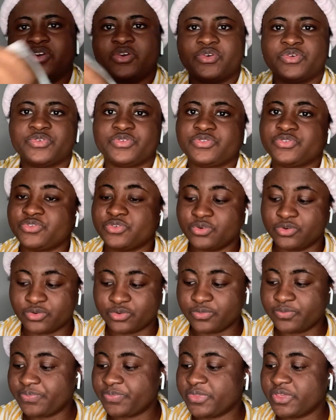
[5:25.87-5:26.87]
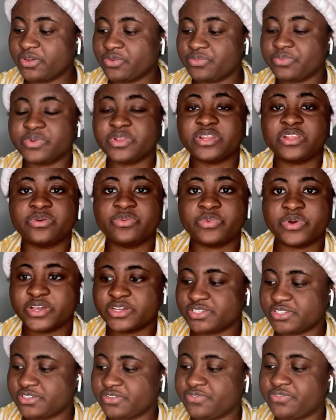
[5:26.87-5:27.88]
so it really
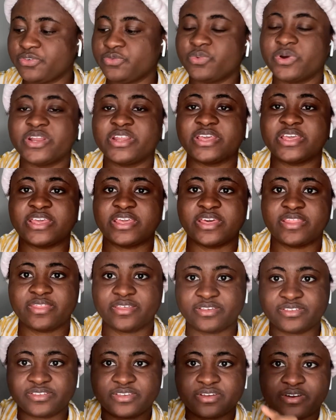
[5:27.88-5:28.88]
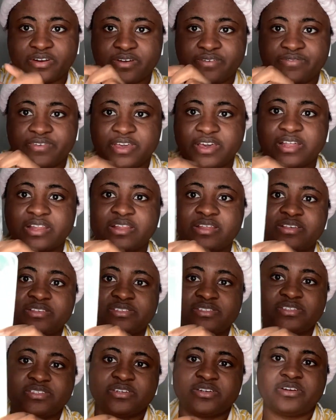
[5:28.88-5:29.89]
works if you want to get the cerave
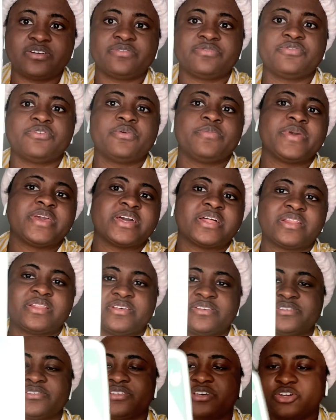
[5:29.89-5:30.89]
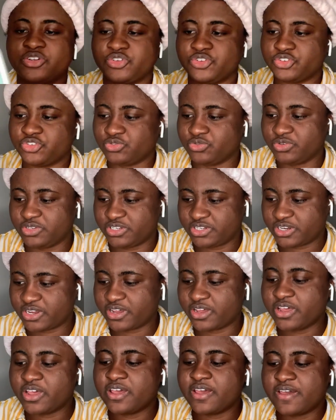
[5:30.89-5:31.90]
cleanser foaming cleanser you should
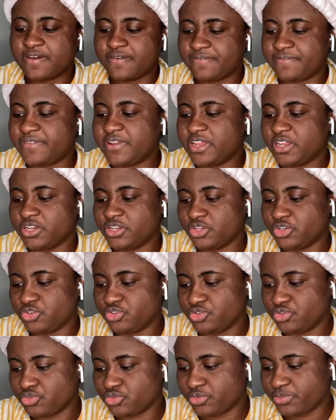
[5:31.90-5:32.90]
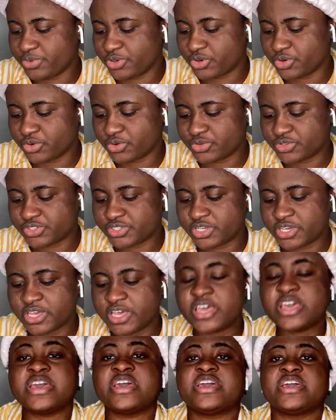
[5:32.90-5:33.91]
definitely do because
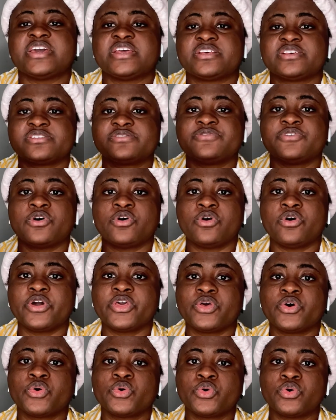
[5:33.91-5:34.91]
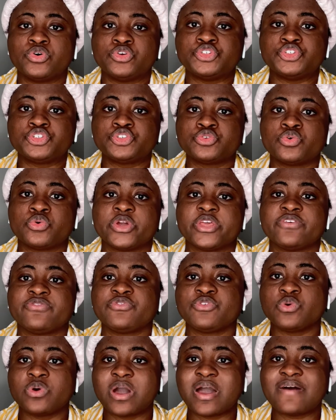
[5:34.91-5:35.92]
it is for oil control if
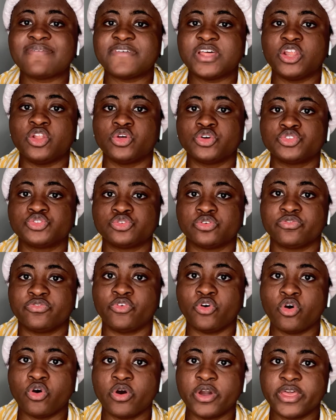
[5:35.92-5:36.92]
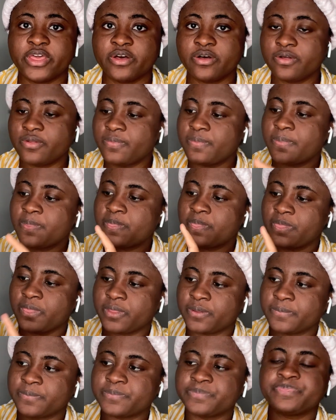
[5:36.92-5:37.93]
you have a lot of oil
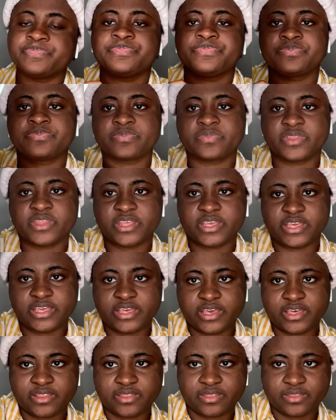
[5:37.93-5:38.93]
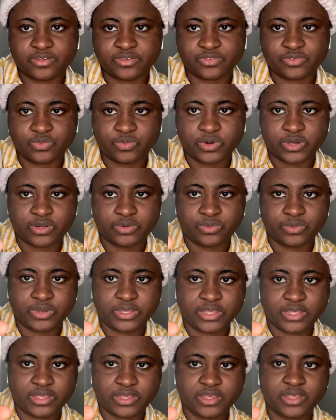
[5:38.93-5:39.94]
get this one
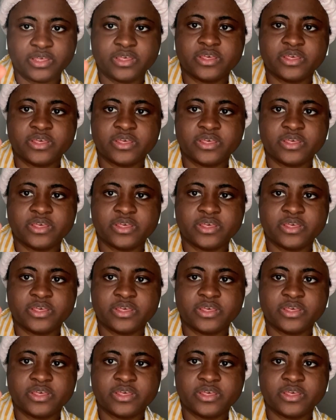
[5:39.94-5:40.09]
okay